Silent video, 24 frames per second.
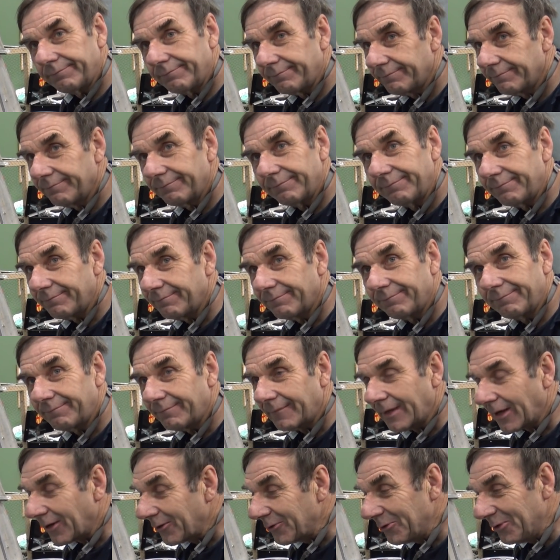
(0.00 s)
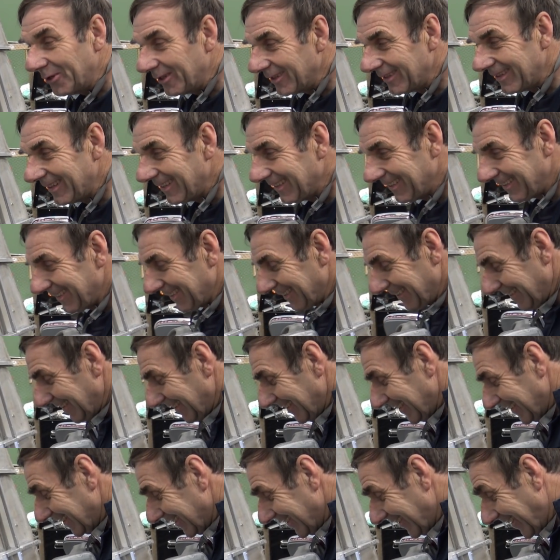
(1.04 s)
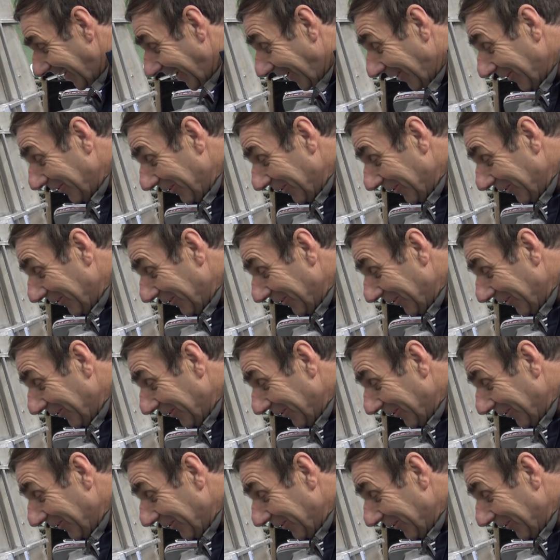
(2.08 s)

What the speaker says: No. Oh, that'll be interesting.